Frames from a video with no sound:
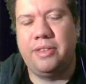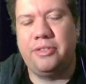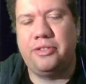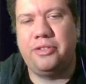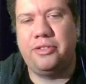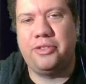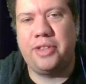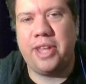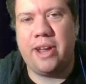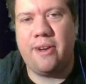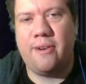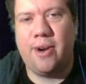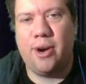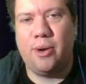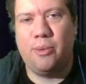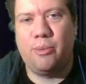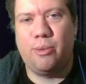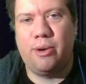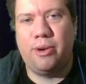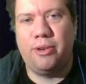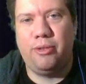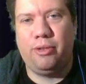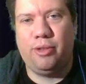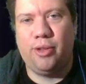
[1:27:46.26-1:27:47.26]
And this is the era
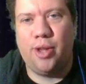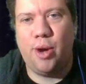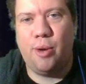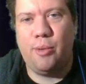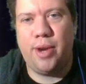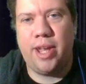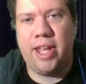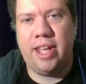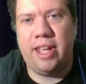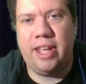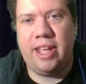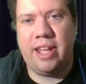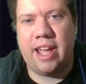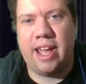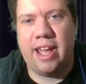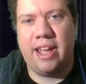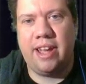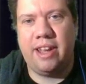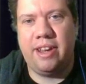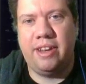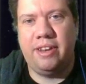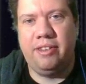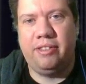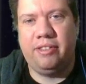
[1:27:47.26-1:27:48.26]
where Lodi
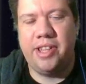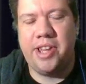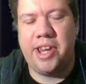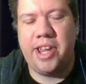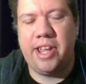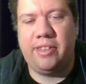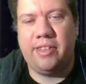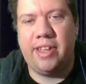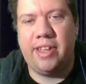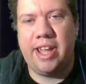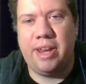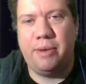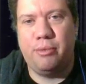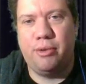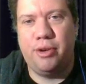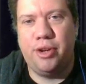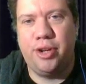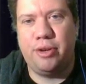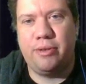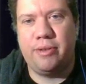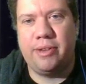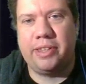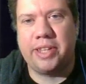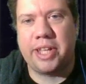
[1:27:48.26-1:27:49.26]
and Lenny Lane were
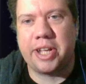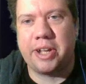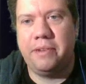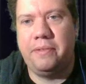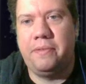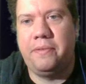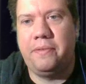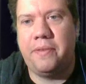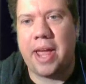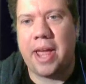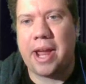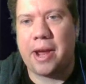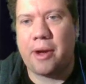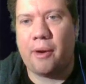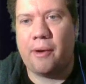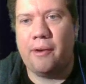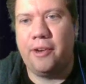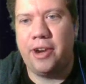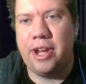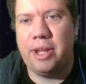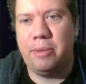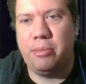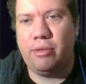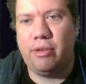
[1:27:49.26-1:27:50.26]
doing like a fake
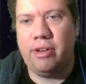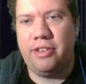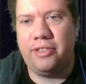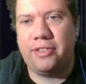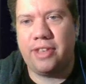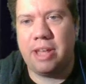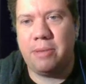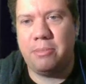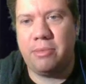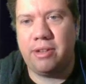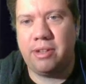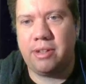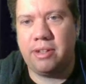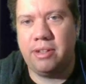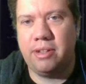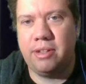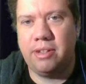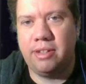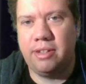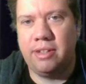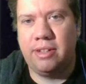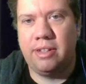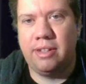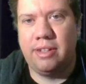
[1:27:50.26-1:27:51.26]
Hardy Boys gimmick.
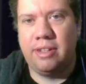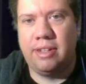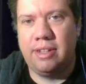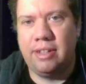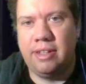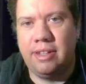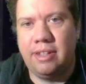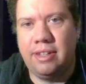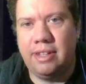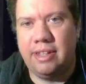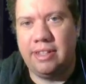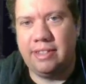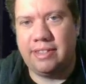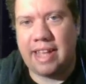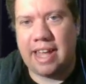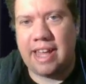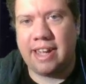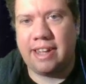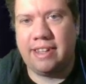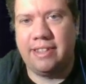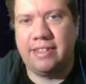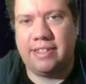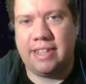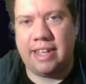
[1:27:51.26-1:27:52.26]
His
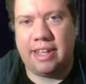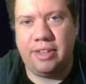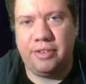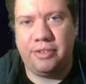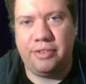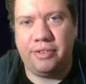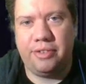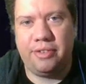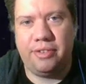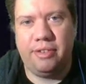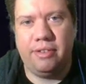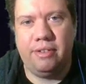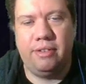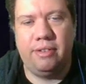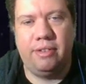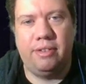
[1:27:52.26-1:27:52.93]
excess.